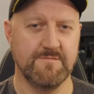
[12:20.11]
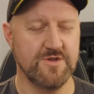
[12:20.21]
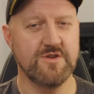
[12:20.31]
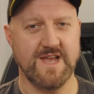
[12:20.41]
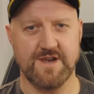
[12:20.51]
But
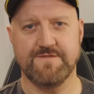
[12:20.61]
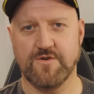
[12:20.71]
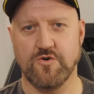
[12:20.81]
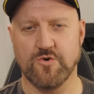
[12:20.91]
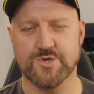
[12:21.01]
you can, of
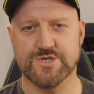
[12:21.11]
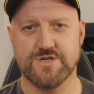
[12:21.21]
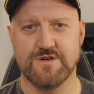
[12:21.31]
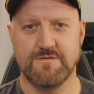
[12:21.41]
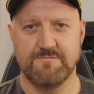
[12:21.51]
course,
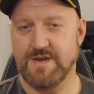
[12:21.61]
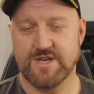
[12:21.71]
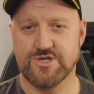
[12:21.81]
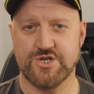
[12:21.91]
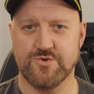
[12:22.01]
pick
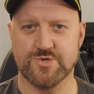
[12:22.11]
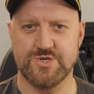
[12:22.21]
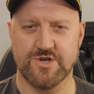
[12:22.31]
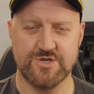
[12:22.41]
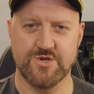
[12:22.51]
and choose.
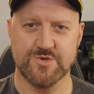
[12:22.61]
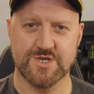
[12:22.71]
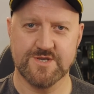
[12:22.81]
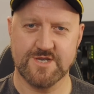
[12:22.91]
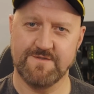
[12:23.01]
You can
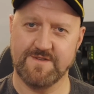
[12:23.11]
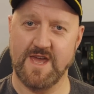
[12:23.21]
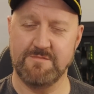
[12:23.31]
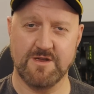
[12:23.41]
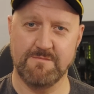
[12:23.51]
use TUF
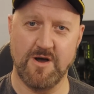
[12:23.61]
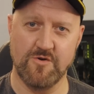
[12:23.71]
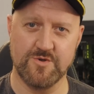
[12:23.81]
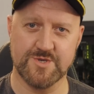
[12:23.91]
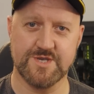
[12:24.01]
Gaming
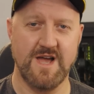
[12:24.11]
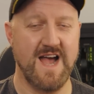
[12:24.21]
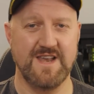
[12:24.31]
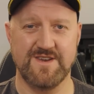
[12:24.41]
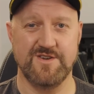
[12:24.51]
components
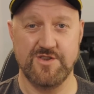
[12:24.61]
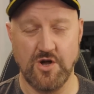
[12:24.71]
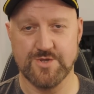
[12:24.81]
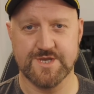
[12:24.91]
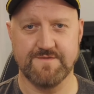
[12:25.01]
and
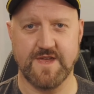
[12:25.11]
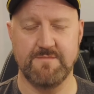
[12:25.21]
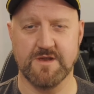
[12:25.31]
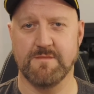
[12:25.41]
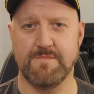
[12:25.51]
non-TUF
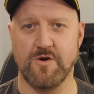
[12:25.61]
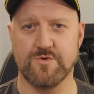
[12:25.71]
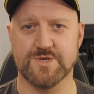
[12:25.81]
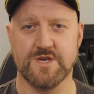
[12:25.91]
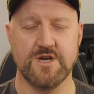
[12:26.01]
Gaming
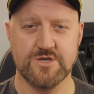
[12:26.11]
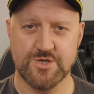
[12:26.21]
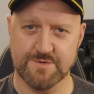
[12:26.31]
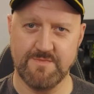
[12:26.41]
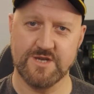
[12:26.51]
components.
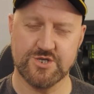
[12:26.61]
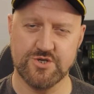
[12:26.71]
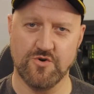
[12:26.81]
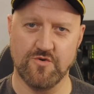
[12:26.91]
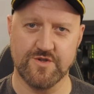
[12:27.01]
Just make
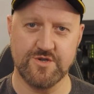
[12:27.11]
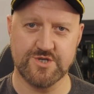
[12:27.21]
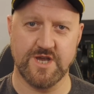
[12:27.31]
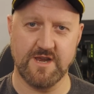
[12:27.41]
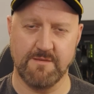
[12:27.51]
sure that you
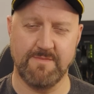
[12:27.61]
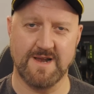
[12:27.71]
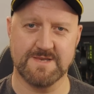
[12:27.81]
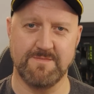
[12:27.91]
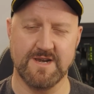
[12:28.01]
check
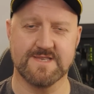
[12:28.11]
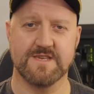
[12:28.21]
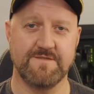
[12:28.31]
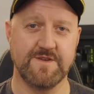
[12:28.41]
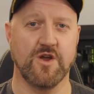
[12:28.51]

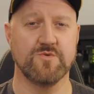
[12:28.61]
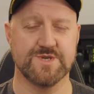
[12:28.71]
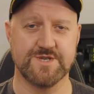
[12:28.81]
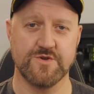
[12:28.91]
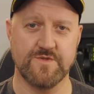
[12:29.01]
compatibility if you're going
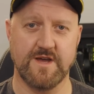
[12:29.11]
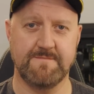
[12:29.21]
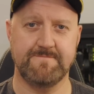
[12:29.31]
to do that.